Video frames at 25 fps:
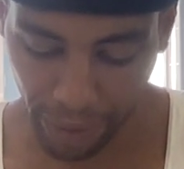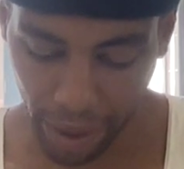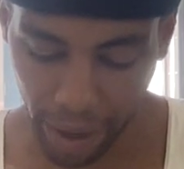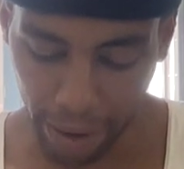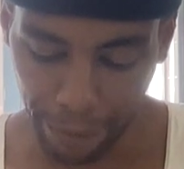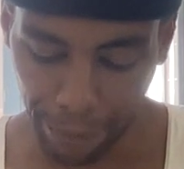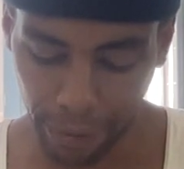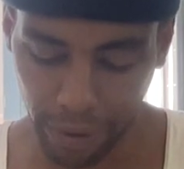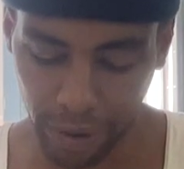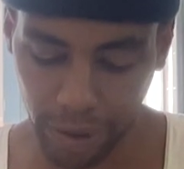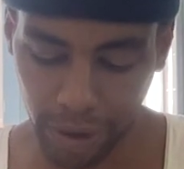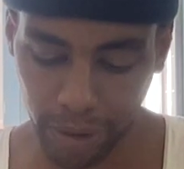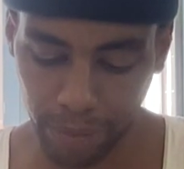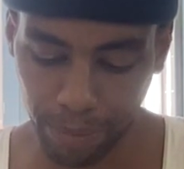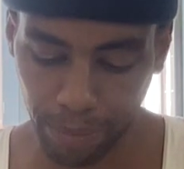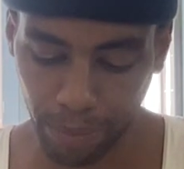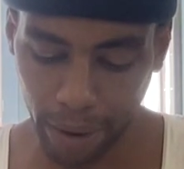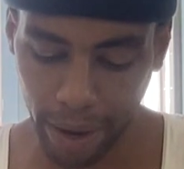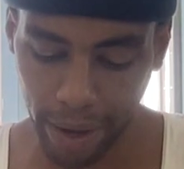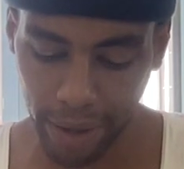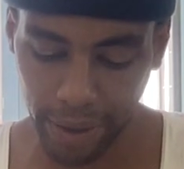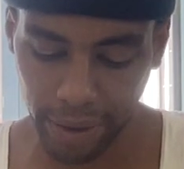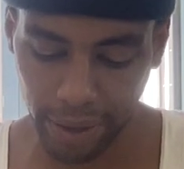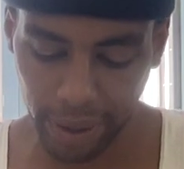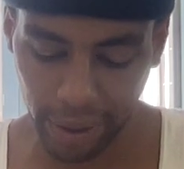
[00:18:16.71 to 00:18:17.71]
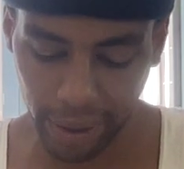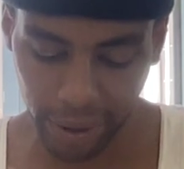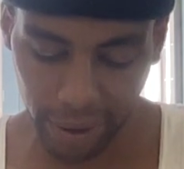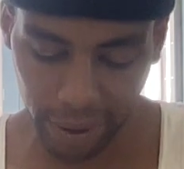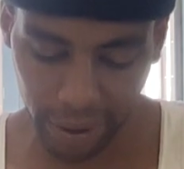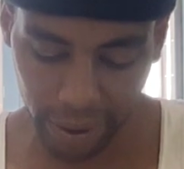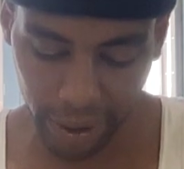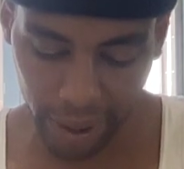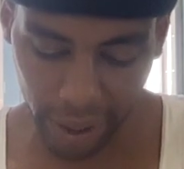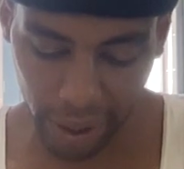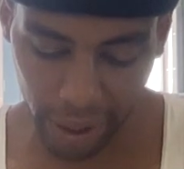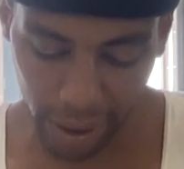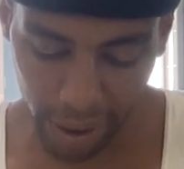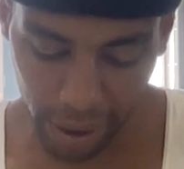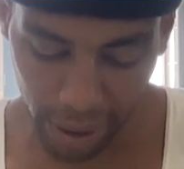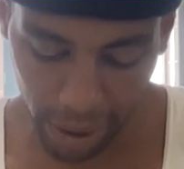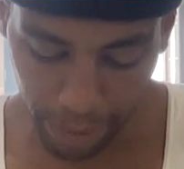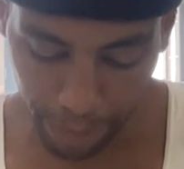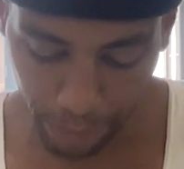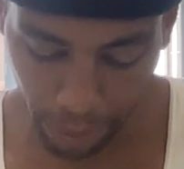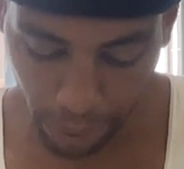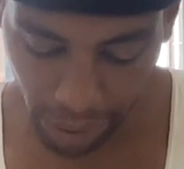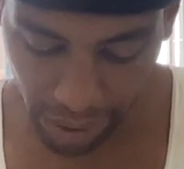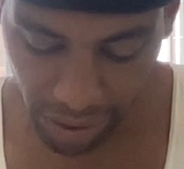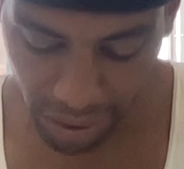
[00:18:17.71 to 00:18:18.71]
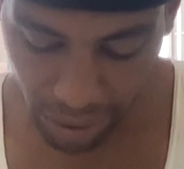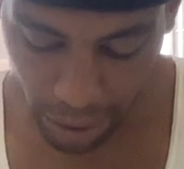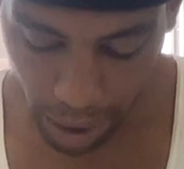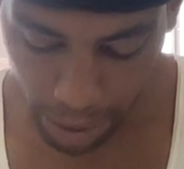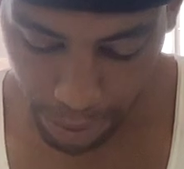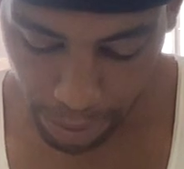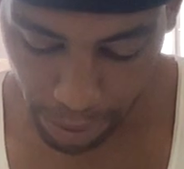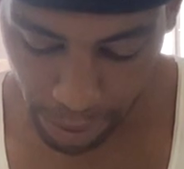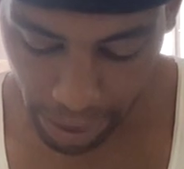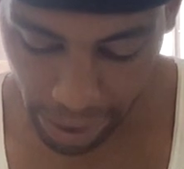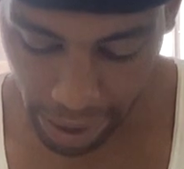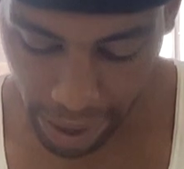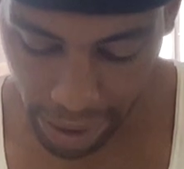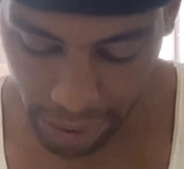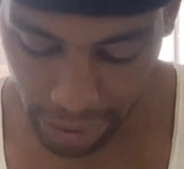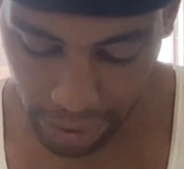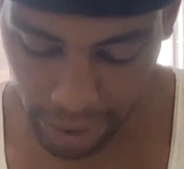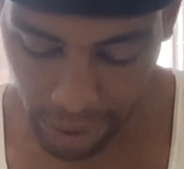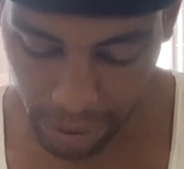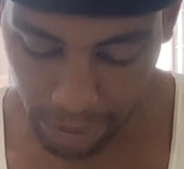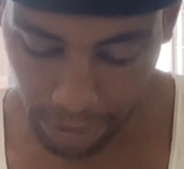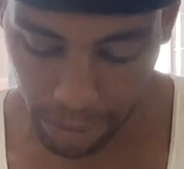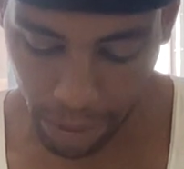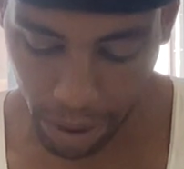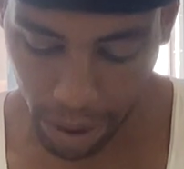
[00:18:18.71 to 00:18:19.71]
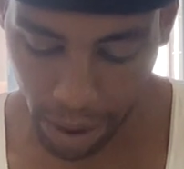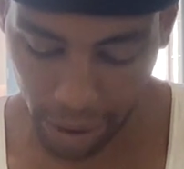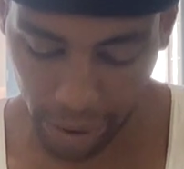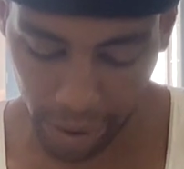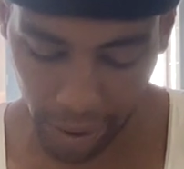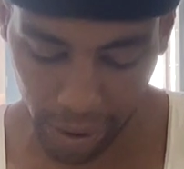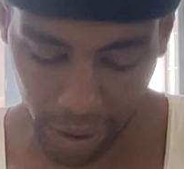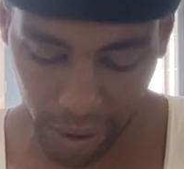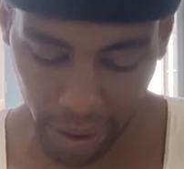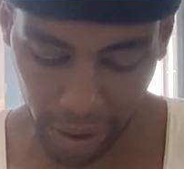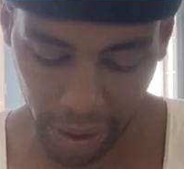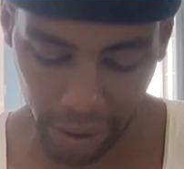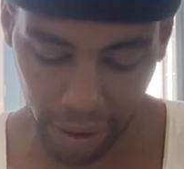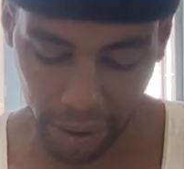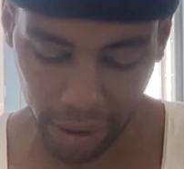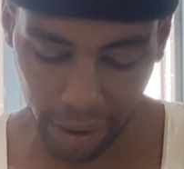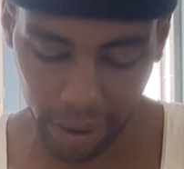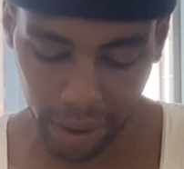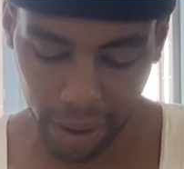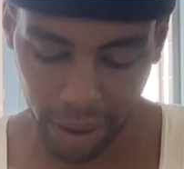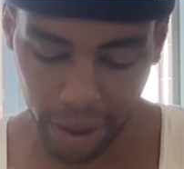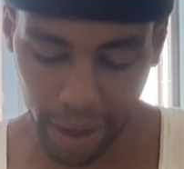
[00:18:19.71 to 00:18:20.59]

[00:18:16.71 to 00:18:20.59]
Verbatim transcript: If it spreads in the skin, the priest shall pronounce him unclean.